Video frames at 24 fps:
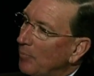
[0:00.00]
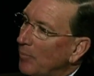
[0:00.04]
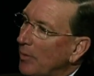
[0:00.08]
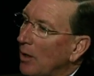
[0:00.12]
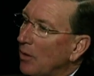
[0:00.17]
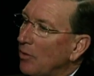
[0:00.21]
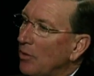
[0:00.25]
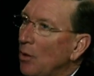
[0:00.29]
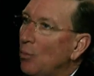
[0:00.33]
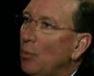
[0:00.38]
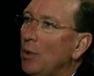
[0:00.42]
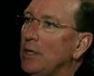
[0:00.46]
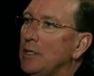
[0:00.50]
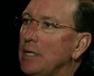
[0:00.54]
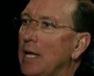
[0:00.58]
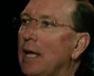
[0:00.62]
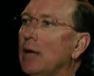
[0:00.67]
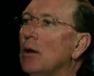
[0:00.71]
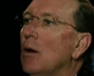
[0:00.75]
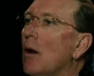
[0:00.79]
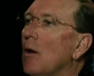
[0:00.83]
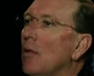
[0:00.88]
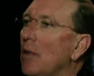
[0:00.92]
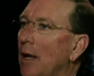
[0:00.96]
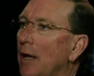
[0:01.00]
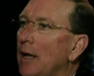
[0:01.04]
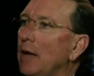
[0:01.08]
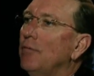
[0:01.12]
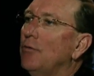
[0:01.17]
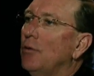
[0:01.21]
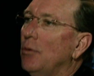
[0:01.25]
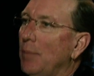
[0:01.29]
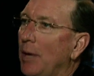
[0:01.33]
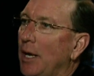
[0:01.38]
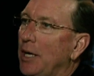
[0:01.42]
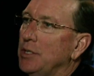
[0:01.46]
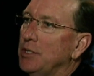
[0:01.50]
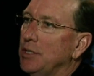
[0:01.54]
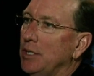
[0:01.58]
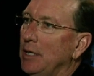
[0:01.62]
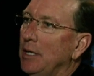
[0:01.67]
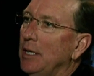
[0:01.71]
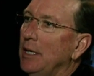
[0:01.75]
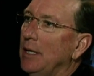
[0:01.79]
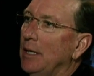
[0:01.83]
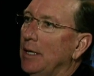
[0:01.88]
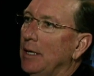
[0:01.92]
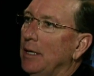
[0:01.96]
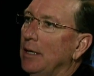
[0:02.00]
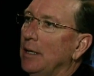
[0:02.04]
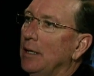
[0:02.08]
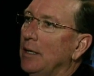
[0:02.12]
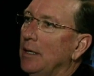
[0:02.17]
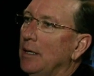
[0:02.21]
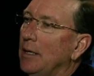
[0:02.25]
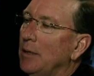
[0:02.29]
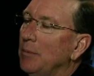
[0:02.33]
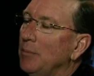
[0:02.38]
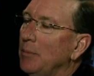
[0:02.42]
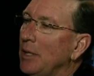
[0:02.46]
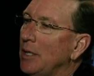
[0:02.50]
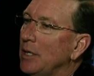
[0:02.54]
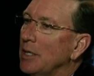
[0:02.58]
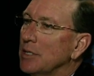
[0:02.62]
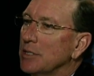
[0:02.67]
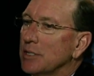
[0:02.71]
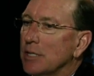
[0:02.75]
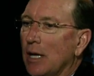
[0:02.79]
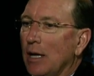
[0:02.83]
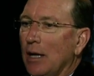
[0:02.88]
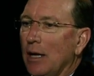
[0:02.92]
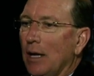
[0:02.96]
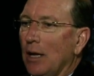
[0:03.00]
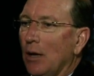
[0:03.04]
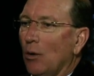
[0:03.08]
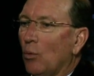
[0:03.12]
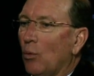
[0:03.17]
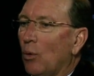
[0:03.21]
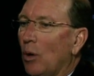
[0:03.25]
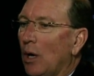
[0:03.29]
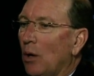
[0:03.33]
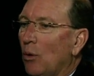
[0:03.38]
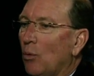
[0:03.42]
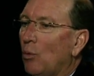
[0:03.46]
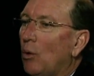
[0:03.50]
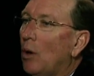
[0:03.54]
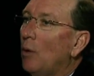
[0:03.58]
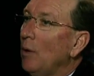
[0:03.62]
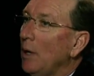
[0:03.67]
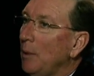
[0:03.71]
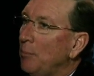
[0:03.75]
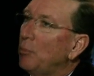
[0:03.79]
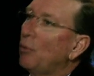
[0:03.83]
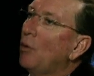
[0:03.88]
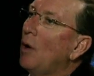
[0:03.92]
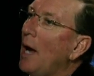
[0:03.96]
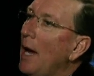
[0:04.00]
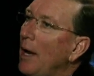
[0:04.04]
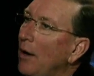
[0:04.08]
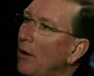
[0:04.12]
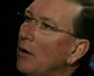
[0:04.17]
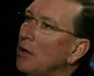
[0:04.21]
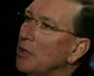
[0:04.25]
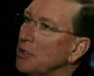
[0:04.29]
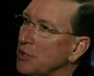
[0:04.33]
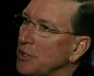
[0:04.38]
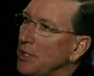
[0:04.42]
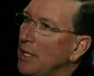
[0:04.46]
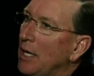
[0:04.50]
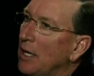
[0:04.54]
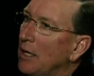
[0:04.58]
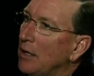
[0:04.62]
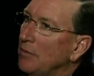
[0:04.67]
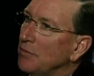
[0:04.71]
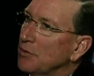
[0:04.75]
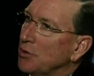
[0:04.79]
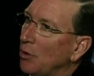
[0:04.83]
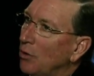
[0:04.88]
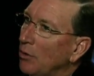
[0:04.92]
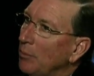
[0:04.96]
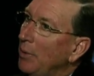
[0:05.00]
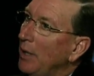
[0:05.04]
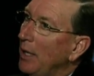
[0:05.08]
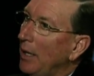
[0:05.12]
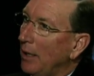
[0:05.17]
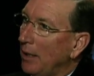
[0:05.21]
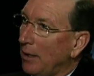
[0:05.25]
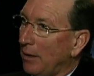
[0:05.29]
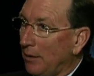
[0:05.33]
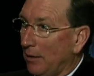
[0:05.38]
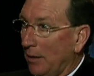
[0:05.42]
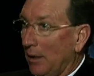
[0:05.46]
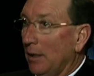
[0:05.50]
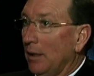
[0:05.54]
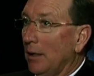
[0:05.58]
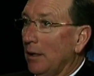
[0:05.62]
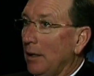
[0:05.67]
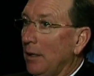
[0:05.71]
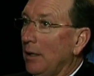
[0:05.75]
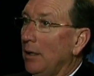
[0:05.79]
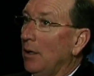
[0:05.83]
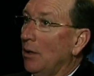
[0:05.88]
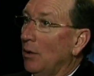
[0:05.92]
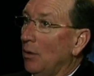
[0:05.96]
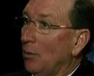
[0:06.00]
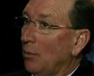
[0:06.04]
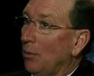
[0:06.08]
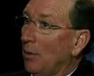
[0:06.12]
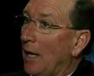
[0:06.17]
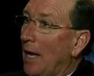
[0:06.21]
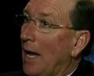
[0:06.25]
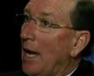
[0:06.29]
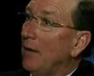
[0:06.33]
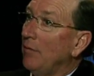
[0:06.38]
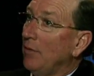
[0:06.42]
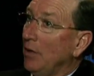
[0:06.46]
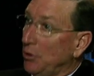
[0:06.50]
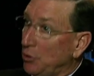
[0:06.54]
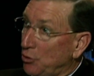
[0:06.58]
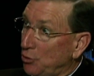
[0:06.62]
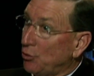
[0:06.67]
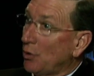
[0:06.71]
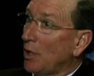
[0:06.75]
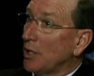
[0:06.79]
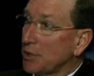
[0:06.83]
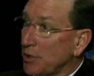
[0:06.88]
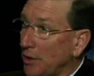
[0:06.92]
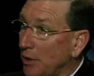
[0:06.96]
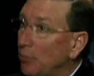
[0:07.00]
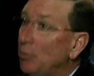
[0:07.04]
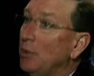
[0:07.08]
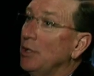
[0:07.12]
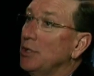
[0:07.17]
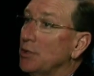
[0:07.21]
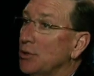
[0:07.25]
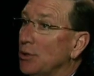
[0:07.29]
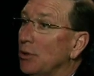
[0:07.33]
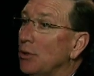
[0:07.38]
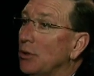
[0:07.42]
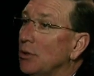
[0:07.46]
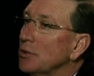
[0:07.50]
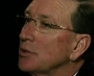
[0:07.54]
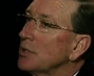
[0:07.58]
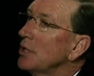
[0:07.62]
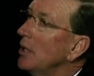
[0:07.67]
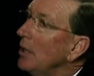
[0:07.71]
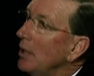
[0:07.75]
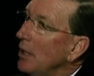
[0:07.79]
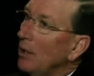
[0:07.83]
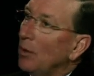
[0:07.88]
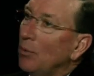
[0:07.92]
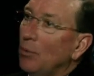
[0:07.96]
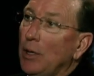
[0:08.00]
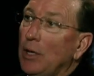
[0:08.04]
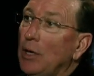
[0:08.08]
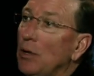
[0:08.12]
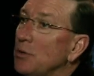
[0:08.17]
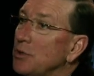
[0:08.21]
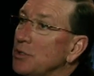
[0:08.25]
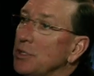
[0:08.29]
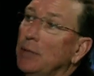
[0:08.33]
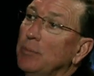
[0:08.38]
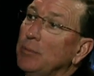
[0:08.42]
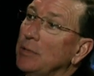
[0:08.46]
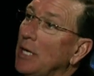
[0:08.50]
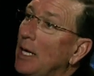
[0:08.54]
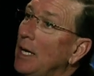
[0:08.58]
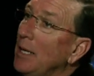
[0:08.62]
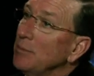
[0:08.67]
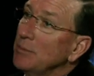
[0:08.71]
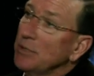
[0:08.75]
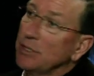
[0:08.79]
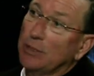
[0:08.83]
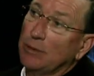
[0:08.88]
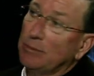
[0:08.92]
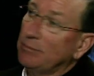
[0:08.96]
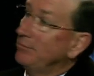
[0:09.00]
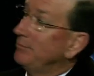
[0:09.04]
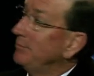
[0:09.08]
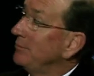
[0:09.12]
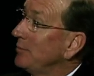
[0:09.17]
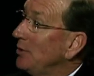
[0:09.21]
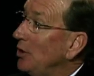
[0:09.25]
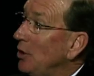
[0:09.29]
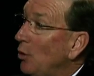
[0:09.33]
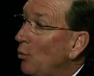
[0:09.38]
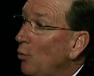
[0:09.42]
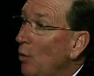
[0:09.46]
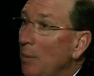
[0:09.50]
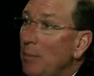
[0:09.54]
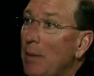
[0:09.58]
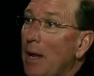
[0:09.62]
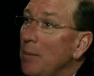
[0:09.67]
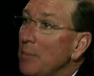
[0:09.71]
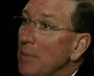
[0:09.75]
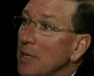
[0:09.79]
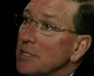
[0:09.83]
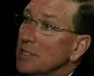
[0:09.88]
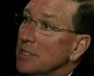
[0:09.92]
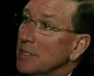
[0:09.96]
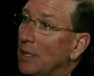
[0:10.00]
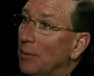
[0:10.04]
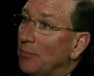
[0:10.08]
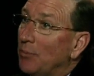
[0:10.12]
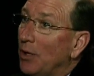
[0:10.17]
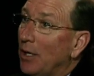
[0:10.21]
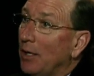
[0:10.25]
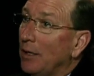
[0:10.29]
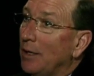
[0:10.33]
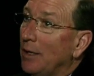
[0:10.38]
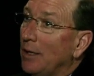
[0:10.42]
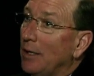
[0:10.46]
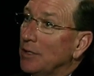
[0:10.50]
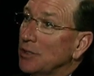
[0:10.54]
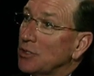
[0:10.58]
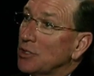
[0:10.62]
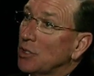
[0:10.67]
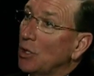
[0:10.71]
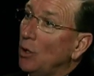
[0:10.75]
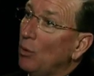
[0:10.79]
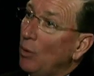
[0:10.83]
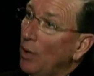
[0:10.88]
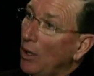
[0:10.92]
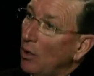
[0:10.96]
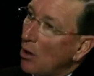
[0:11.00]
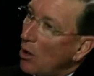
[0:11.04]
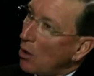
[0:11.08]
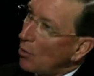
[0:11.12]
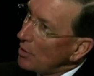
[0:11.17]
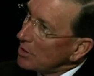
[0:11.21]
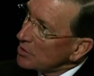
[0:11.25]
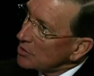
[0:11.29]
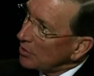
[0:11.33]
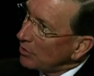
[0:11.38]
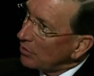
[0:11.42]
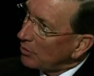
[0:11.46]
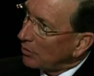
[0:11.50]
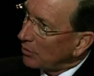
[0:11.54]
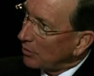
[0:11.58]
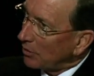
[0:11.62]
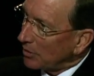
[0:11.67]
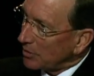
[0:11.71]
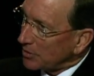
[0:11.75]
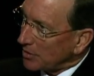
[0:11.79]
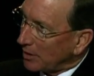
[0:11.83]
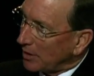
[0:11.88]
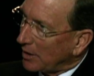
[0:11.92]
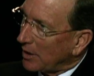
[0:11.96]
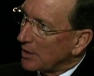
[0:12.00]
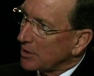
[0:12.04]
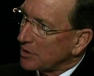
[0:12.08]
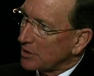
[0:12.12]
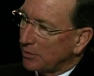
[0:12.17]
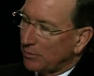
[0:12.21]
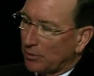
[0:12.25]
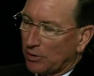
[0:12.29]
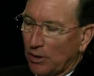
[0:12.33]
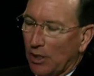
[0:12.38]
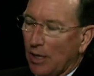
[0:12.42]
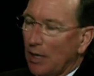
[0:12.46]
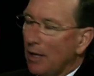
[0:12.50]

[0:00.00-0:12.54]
then we take all that information in um, because while, while we pride ourselves on being you know having trusted results we know sometimes that you know we may miss something and so we always encourage the customer